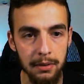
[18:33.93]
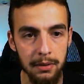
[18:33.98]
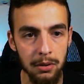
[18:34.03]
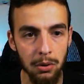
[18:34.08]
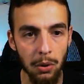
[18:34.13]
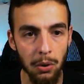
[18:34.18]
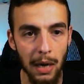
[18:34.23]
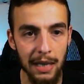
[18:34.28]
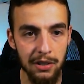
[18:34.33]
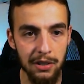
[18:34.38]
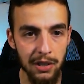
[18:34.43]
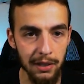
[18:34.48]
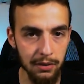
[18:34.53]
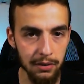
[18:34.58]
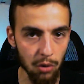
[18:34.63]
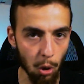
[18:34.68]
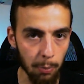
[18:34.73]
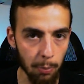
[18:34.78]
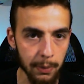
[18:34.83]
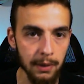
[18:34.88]
So I just
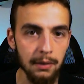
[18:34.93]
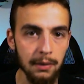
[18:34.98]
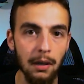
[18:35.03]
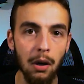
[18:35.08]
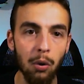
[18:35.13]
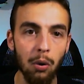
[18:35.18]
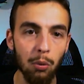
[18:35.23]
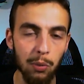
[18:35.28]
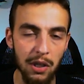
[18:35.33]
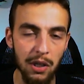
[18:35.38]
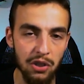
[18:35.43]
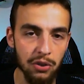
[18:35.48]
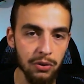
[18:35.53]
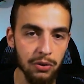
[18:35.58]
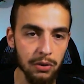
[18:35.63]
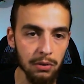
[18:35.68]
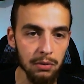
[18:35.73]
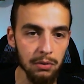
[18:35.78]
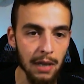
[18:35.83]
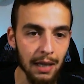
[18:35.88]
opened our
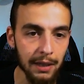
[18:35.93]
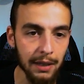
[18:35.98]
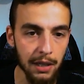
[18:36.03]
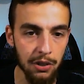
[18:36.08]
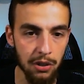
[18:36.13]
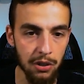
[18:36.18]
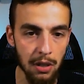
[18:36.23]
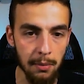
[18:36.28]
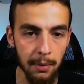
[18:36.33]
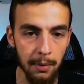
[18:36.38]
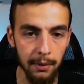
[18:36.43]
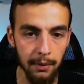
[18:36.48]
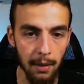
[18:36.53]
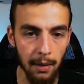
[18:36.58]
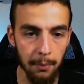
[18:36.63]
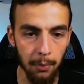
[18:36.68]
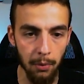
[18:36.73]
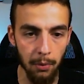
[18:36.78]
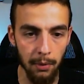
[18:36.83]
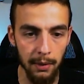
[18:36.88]
register.html
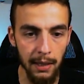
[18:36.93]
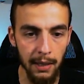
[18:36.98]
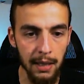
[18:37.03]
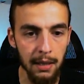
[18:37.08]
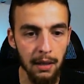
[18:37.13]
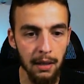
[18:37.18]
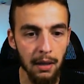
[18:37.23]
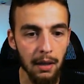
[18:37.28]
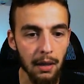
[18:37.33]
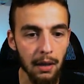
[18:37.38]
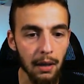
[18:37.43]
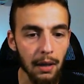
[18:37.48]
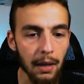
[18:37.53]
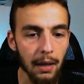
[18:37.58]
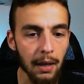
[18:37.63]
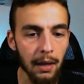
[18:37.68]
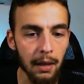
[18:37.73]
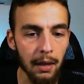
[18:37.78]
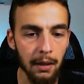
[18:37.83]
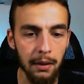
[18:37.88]
temporarily,
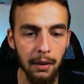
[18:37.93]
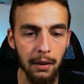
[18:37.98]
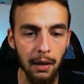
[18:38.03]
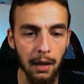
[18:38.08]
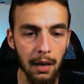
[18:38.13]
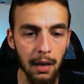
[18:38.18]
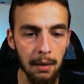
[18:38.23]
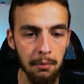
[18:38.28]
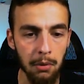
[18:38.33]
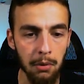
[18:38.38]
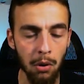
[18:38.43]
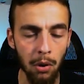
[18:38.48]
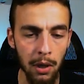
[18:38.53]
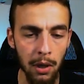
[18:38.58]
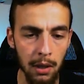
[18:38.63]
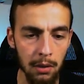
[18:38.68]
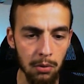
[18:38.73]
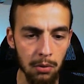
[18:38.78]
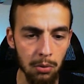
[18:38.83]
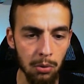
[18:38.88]
and I'm
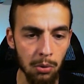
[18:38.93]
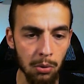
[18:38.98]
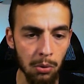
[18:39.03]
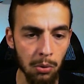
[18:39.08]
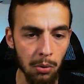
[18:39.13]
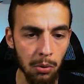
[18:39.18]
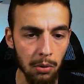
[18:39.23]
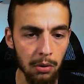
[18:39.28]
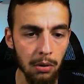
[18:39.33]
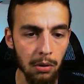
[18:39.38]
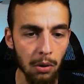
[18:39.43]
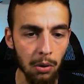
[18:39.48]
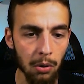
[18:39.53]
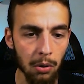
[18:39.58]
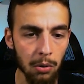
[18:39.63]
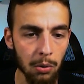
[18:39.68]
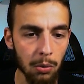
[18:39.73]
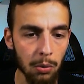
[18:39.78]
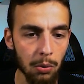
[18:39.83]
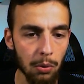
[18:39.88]
going to
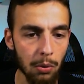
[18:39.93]
go